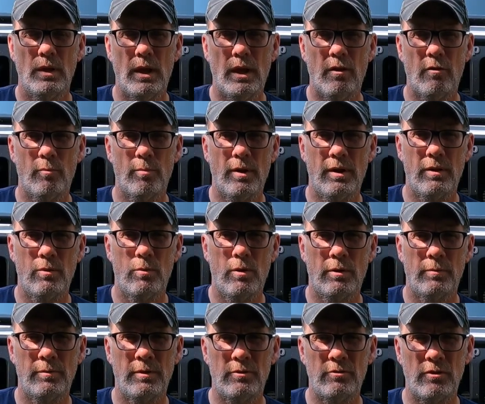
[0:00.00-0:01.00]
Hey everybody,
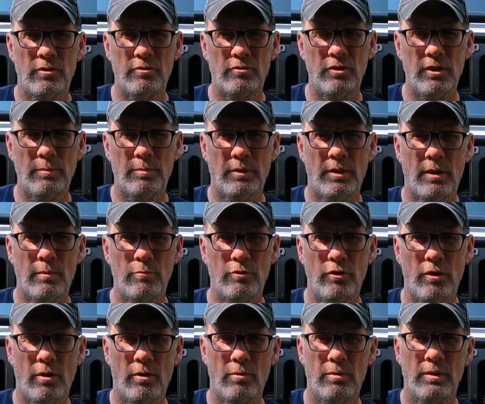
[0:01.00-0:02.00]
welcome to Just Jeep It. I'm
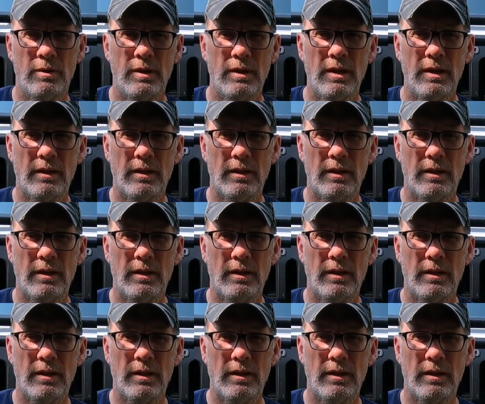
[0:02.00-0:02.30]
Joe.